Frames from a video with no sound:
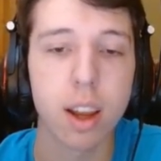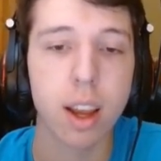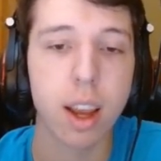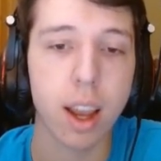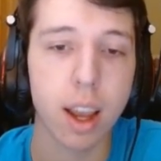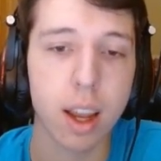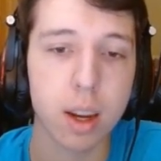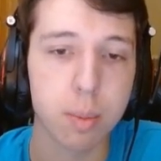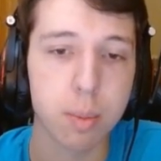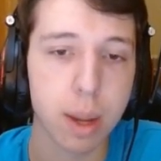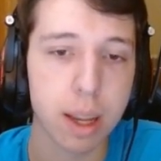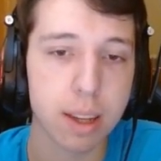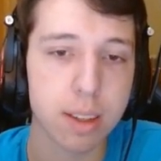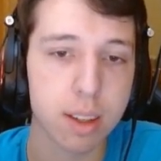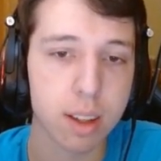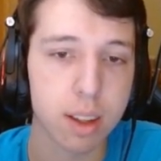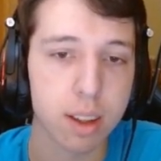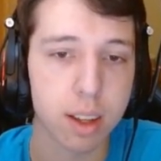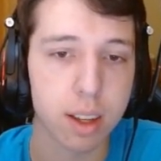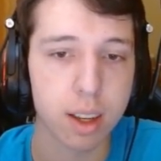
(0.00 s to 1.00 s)
and
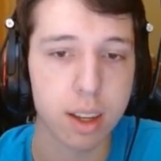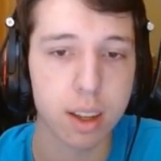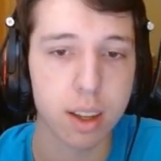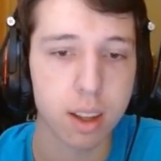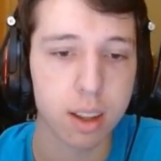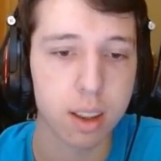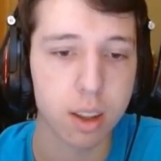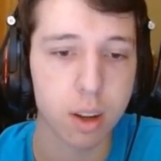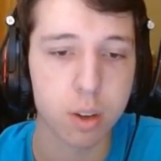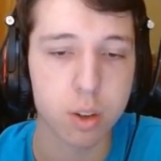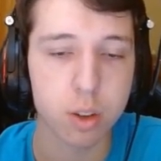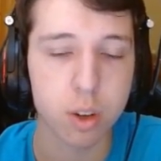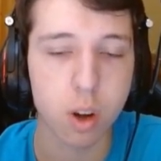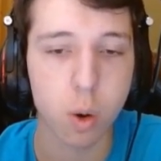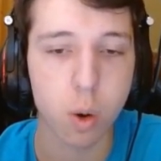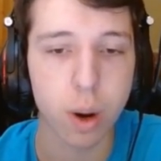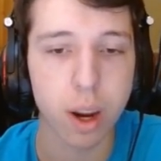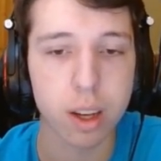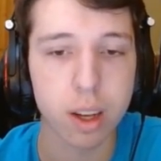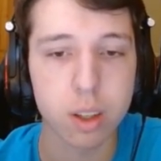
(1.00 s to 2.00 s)
basically there's no
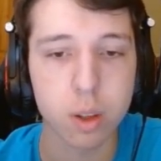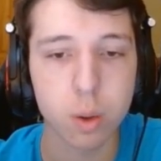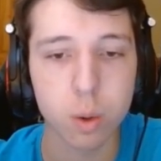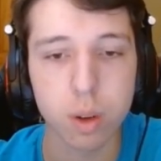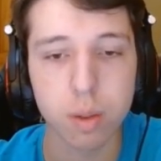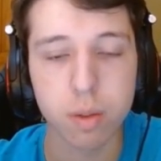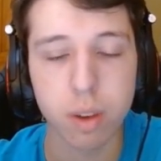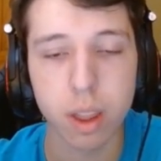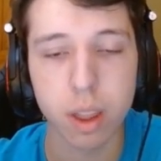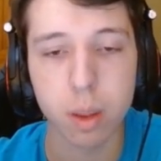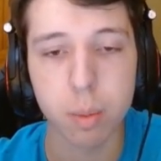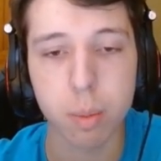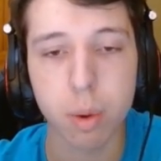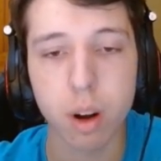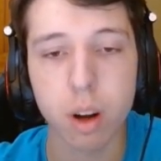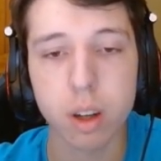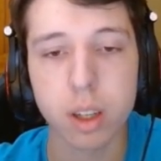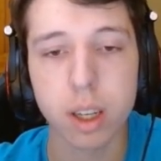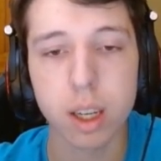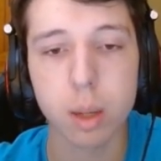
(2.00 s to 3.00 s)
way to defend the
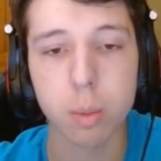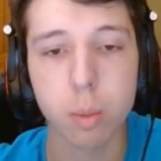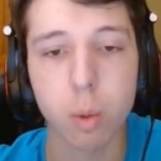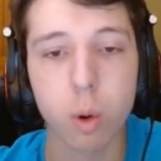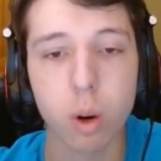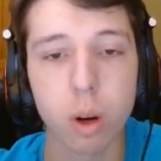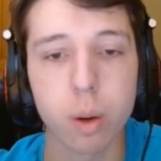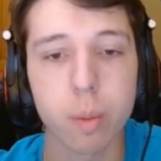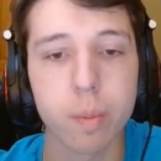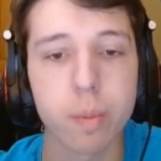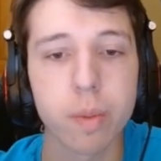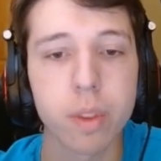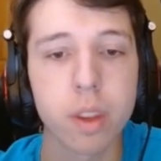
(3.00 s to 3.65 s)
pawn anymore.